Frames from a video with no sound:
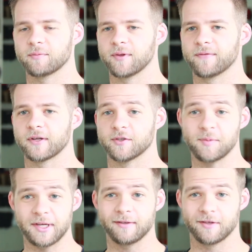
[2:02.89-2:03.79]
simply found, to
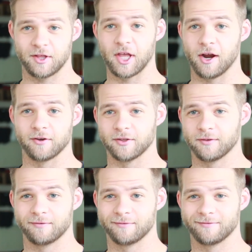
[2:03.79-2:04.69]
me, they're
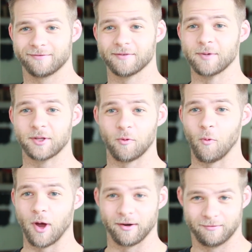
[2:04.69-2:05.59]

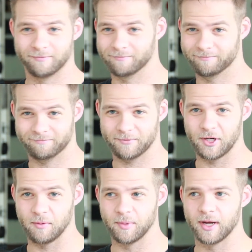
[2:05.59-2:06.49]
one, you
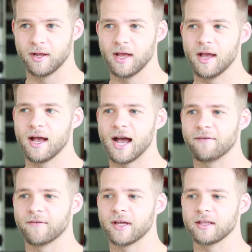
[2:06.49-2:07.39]
know, but
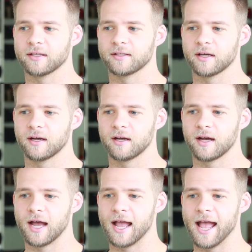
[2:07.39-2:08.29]
I find that
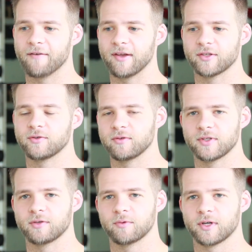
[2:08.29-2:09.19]
I have had
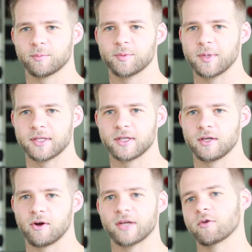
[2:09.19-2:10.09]
students that will come to me and say,
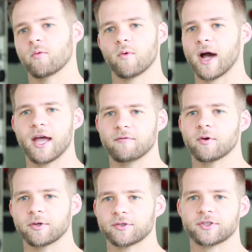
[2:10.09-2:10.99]
you know, I have
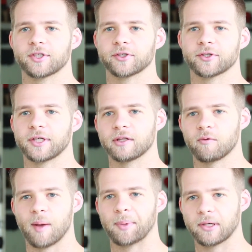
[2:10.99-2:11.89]
no interest in learning the
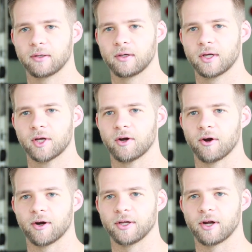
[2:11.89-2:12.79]
weapon,
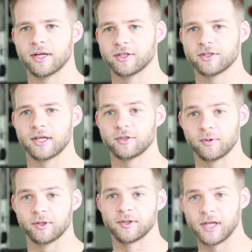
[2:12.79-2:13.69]
or, you know, I just want
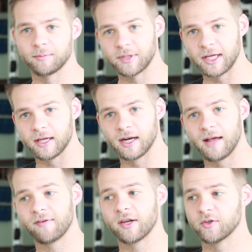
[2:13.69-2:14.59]
to learn the empty hand. And
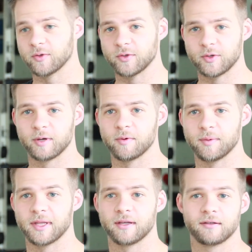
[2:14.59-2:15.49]
I've had students who come to
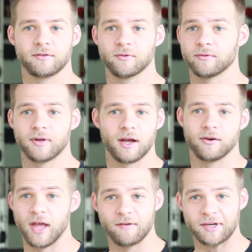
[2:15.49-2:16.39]
me that don't
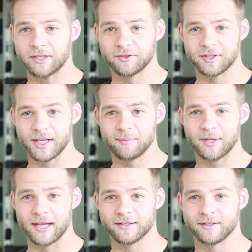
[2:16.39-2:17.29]
have any interest in the
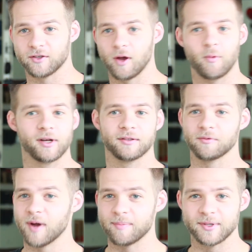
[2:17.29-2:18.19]
empty hand. Says, oh, I want to learn
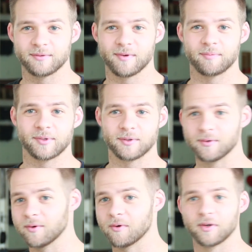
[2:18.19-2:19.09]
the weapons. Weapons are
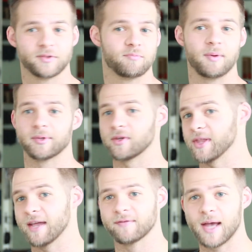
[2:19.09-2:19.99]
cool, or maybe it's all
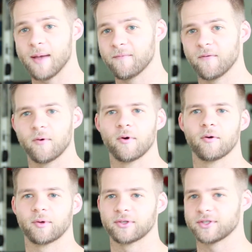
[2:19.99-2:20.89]
they have time for,
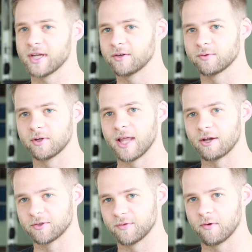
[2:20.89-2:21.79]
or what their schedule
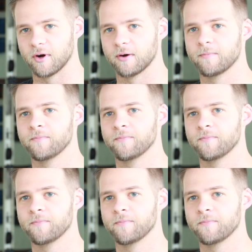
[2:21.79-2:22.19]
allows for.